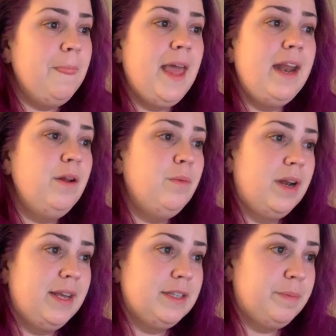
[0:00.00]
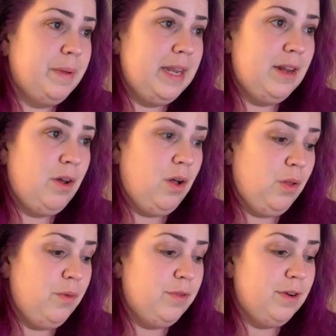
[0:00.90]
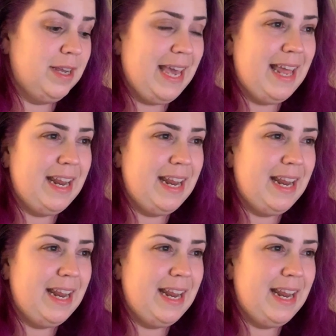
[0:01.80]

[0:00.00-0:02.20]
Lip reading: I didn't want to explain it all over again.